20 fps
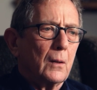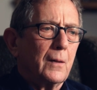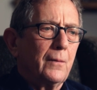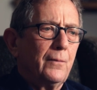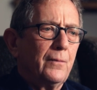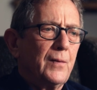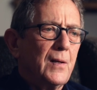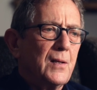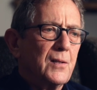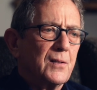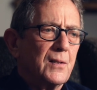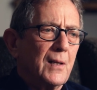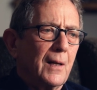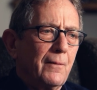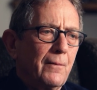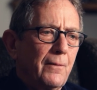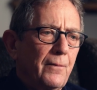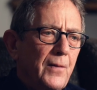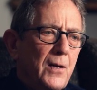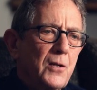
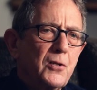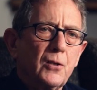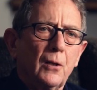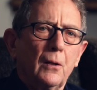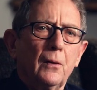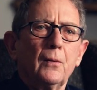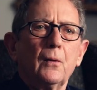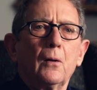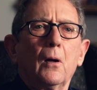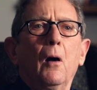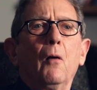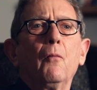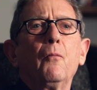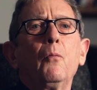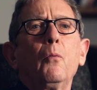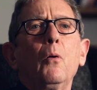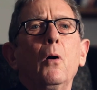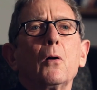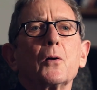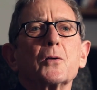convincing vision of
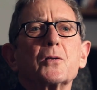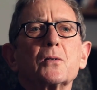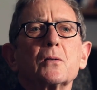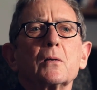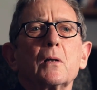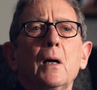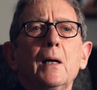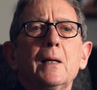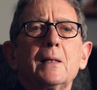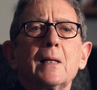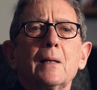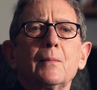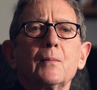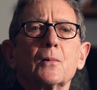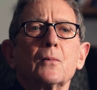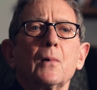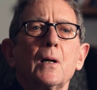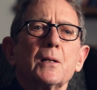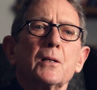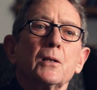what a
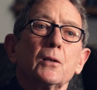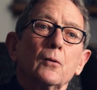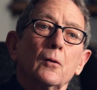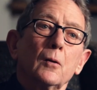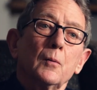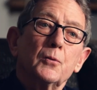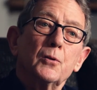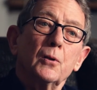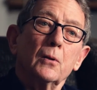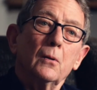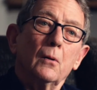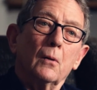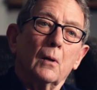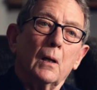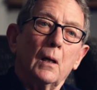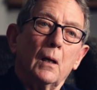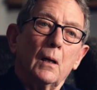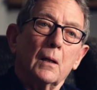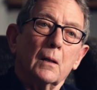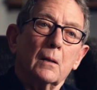democratic Europe should look
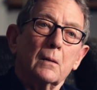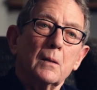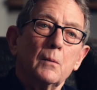like.